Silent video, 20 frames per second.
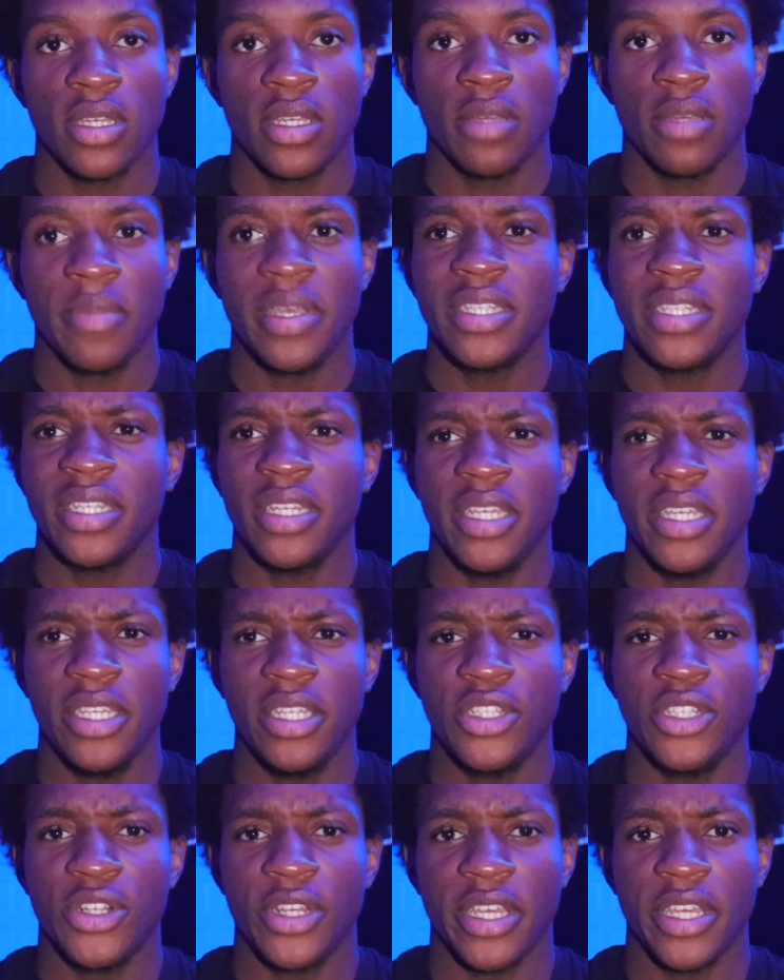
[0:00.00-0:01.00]

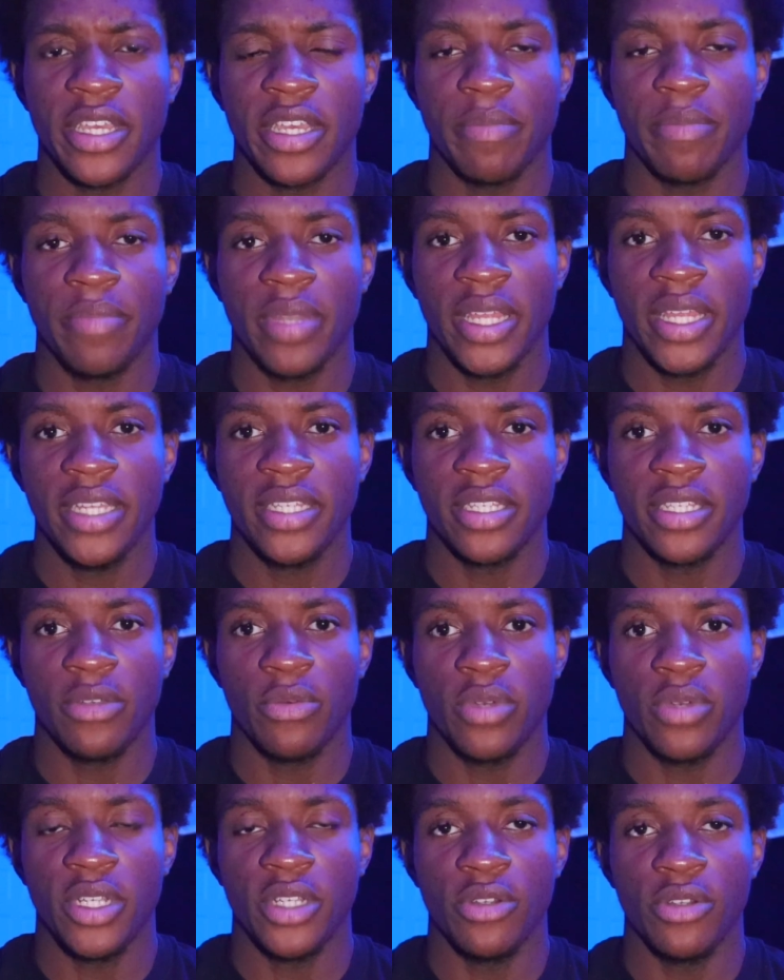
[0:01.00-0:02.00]
easier to get complacent
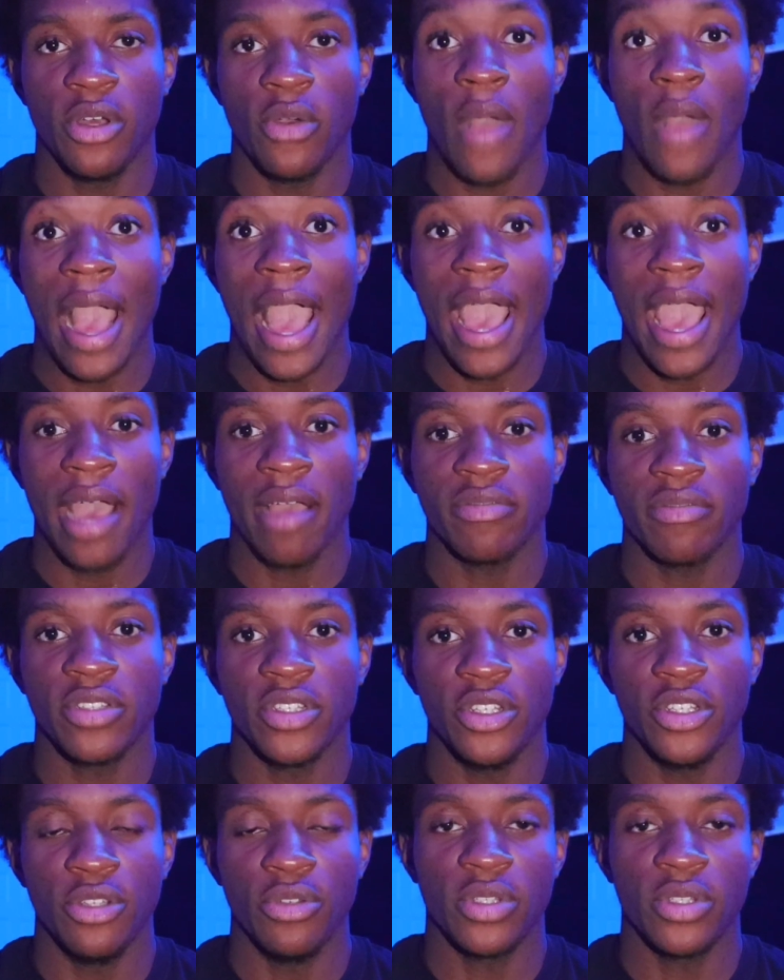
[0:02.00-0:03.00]
when you don't have to
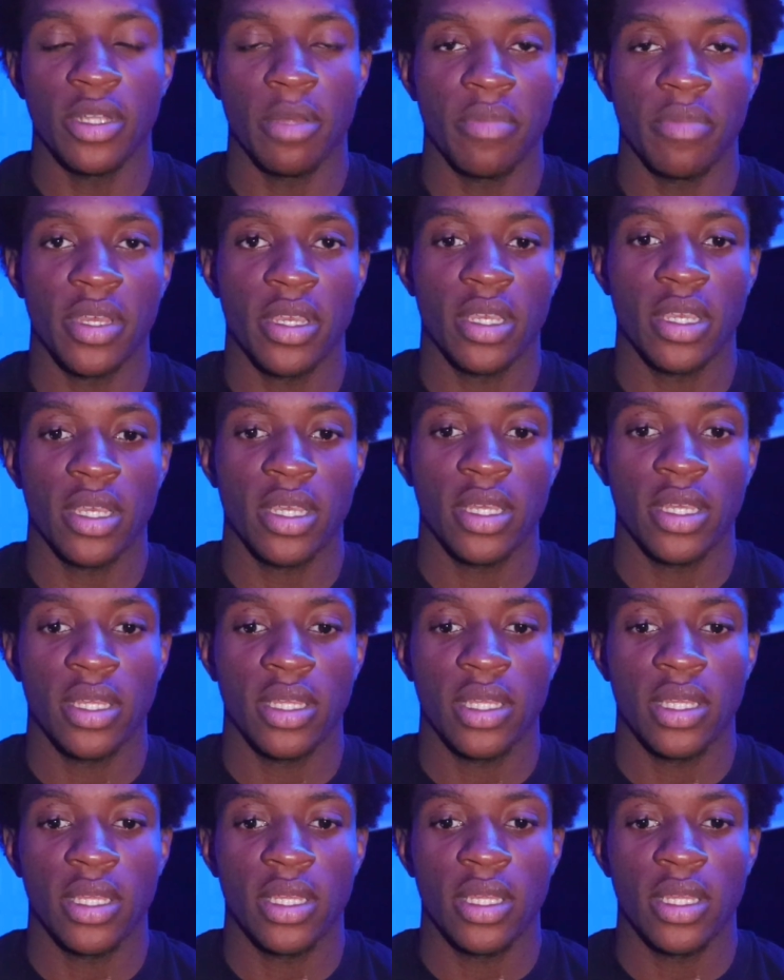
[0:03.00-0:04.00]
do something.
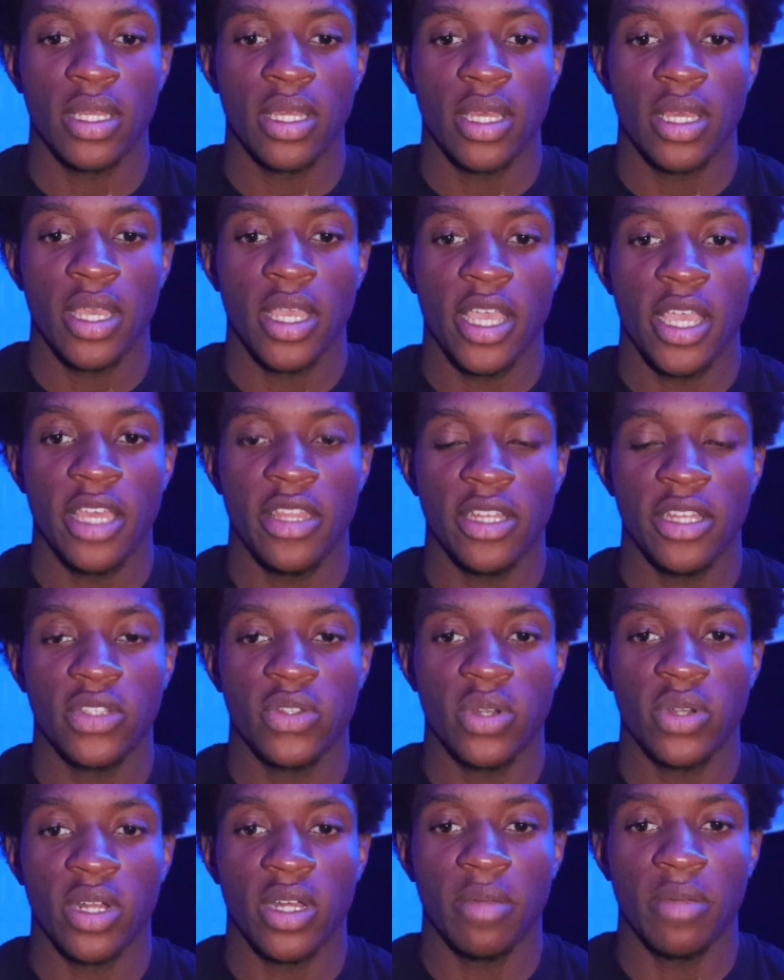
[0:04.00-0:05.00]
And that's
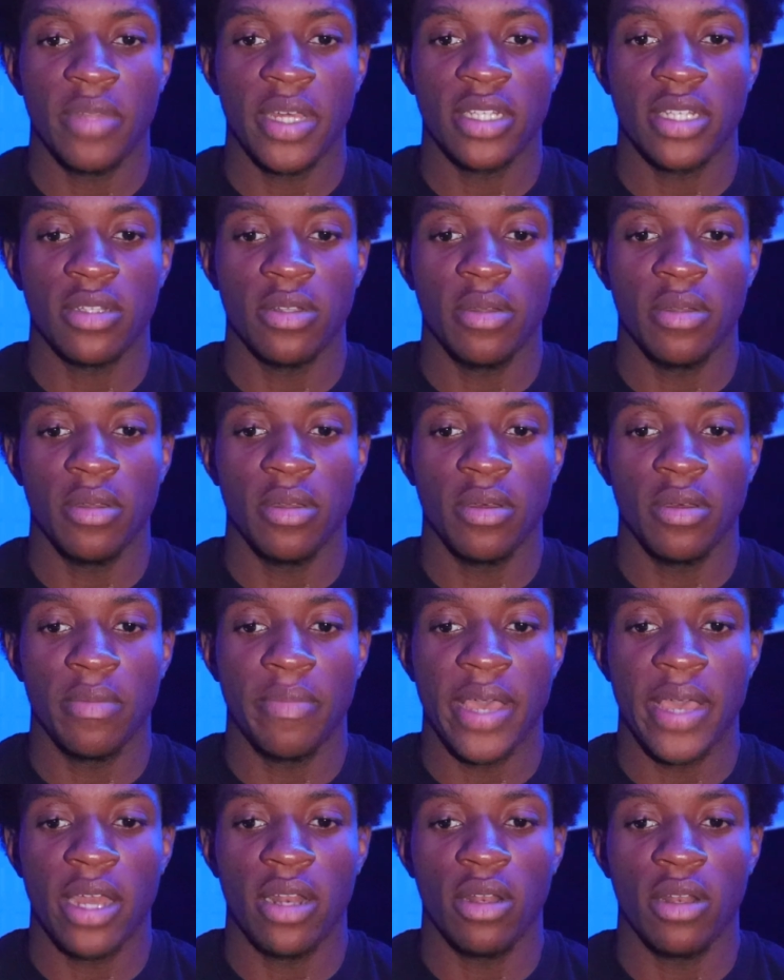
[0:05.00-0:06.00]
a
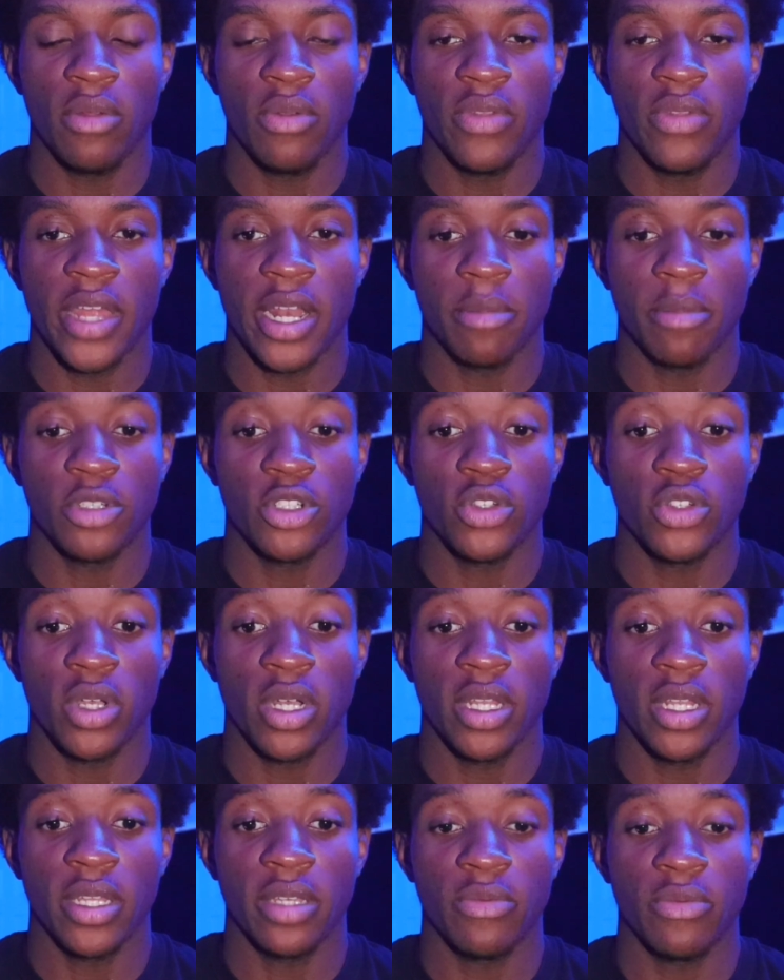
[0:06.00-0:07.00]
battle that I'm
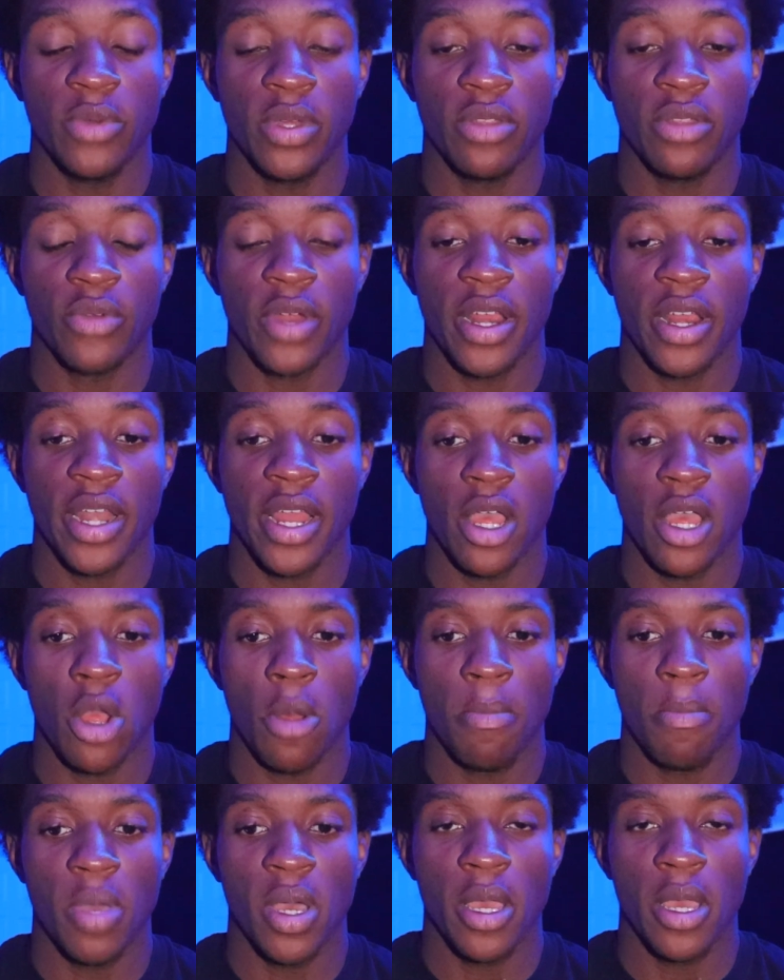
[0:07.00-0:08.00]
struggling with right now.
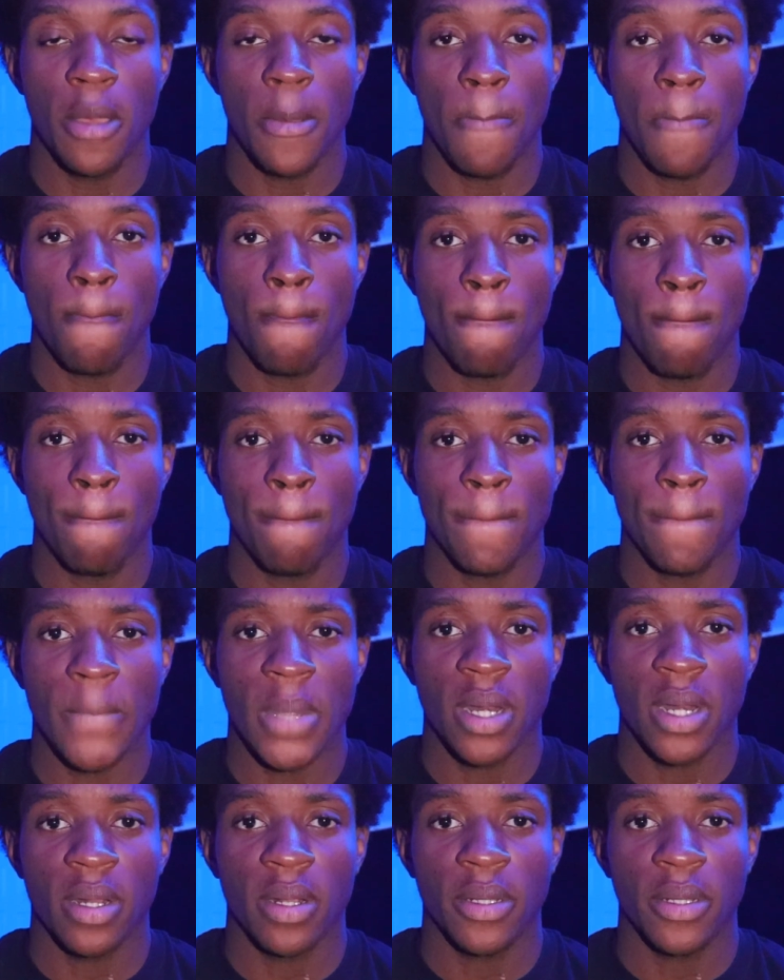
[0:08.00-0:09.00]
But
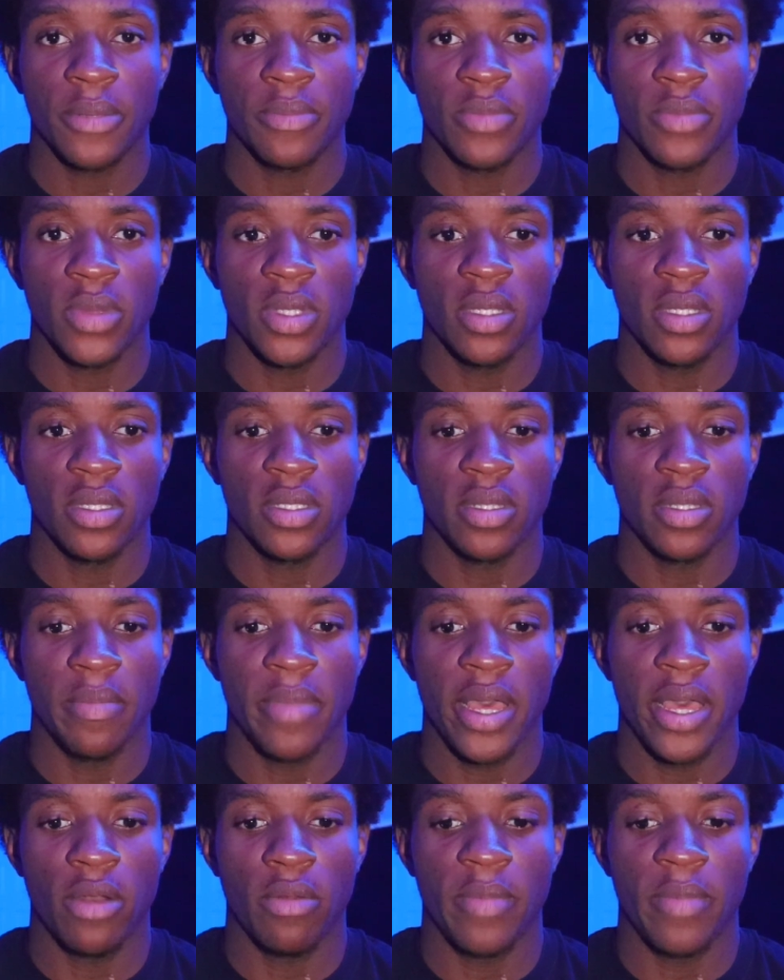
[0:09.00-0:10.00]
it's a
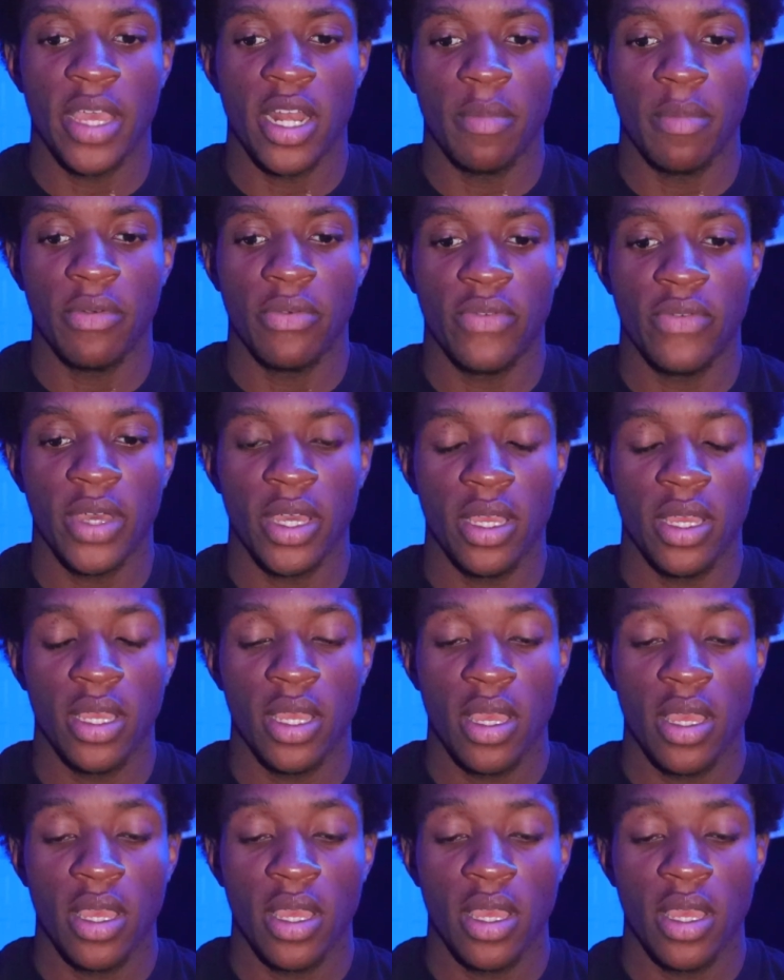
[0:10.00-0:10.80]
battle, man. I'm gonna fight.